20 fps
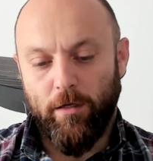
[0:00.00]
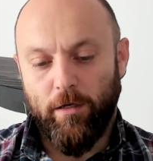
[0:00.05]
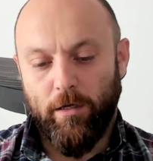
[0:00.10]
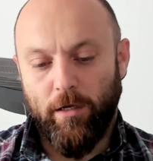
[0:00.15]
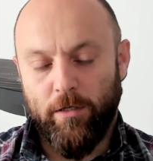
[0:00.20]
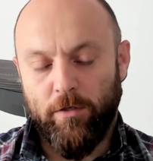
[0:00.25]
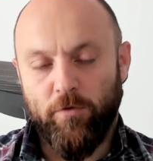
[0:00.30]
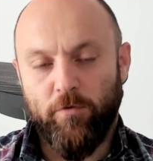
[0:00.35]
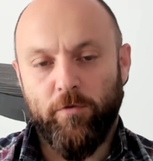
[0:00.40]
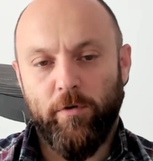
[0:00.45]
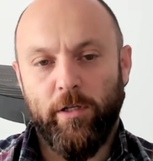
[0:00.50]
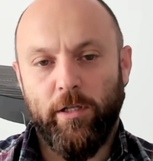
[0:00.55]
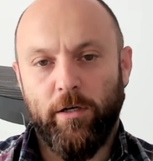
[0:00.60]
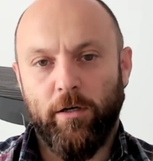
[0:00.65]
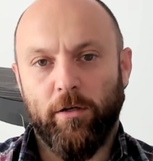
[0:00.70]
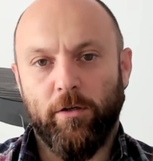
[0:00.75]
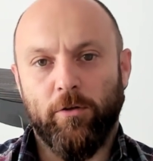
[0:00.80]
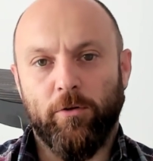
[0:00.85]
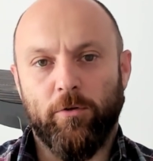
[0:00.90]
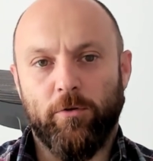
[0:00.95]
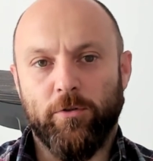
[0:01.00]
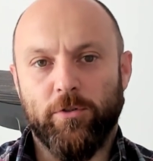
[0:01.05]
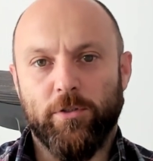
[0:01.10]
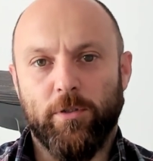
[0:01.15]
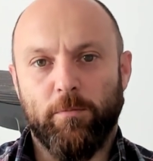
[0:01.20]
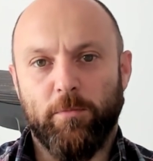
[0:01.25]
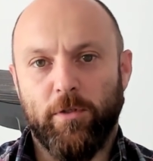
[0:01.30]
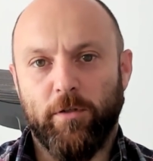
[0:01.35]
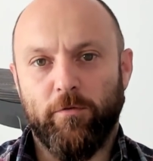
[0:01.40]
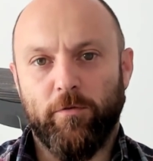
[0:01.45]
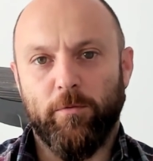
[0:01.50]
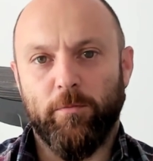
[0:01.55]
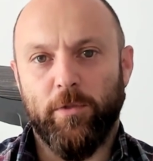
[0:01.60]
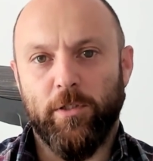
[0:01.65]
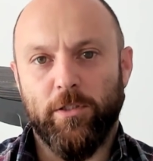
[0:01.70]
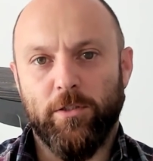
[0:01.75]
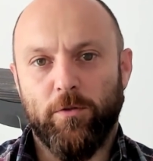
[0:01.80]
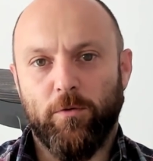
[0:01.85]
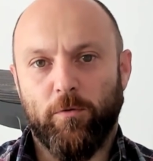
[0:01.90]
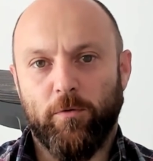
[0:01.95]
you really got to learn something from
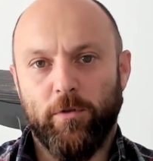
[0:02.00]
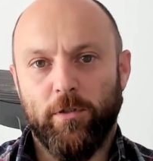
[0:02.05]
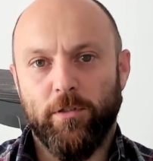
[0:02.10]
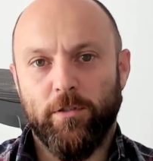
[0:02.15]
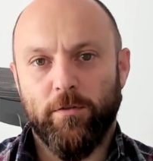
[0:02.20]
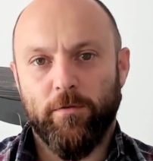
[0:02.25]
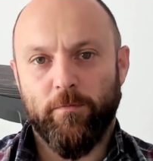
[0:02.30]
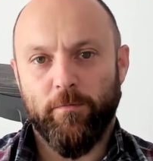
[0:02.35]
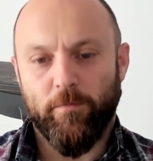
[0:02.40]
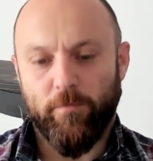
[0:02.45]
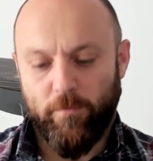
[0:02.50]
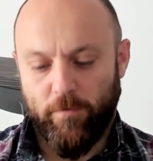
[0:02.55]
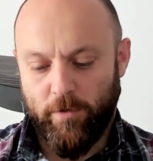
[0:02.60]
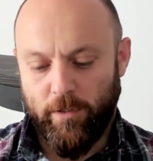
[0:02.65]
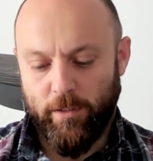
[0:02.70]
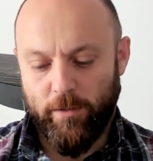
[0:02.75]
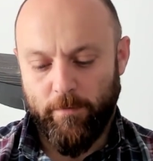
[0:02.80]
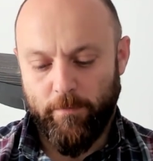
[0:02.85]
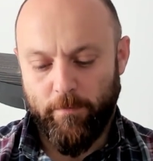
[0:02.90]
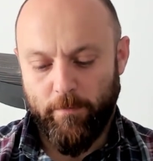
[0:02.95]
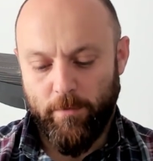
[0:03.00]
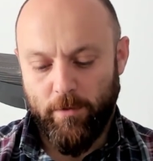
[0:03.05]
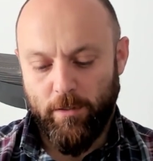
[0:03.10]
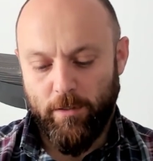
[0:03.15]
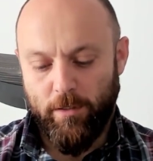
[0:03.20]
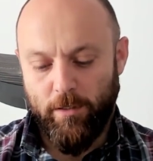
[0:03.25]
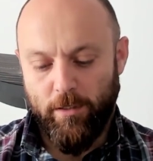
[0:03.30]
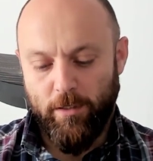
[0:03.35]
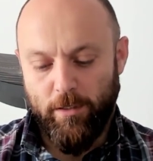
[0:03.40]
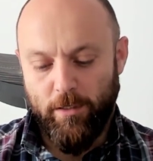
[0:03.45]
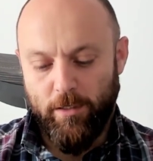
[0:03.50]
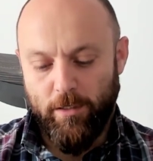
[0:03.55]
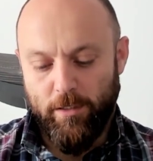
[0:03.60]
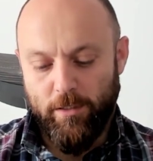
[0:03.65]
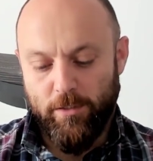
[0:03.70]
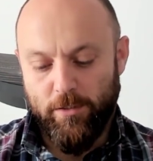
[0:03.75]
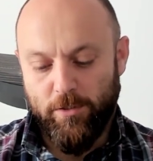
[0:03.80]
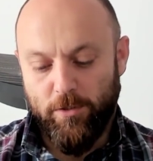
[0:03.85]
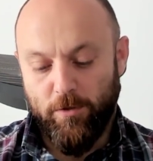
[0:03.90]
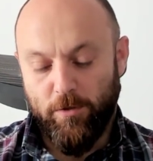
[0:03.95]
these stories, right?
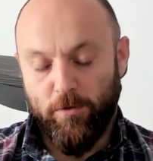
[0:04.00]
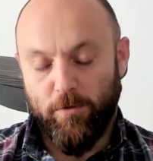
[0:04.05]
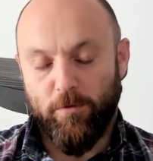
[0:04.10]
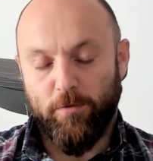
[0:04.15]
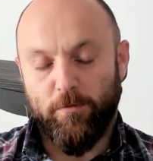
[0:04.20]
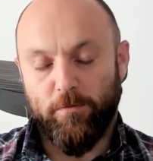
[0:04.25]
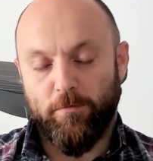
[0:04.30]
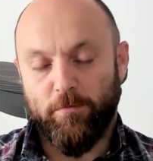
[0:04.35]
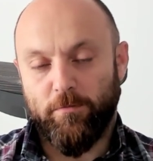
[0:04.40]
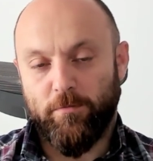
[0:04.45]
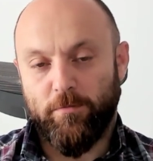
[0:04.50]
So